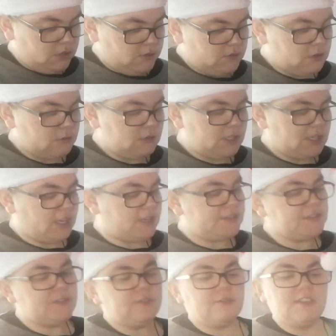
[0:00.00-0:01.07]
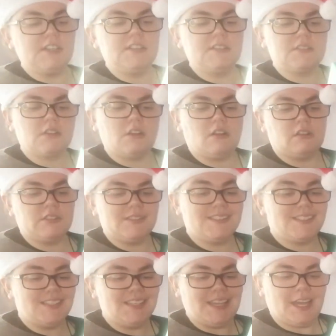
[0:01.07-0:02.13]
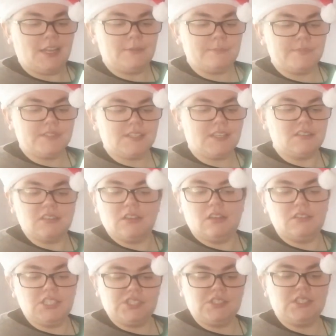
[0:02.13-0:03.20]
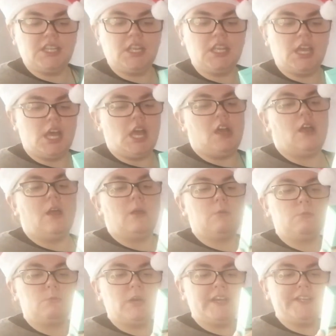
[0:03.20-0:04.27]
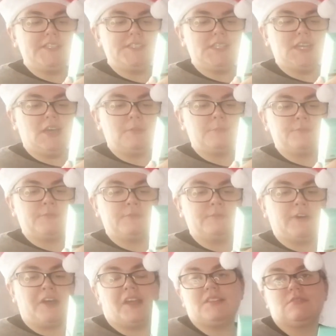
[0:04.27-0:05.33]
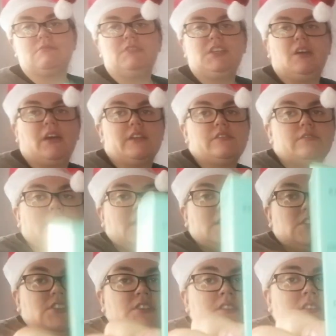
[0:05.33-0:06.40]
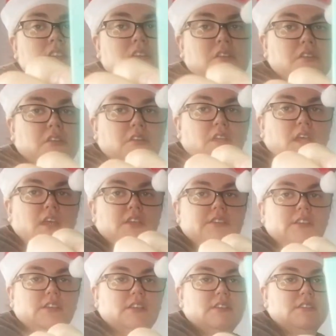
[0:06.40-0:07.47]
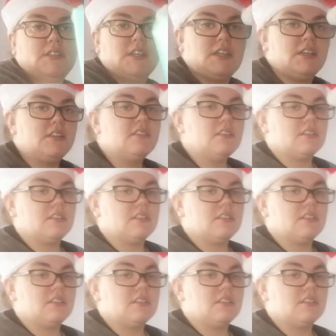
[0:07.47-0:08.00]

So it has ingredients called sea kelp, skin conditioning, and wild yam provides rehydration. And that is it.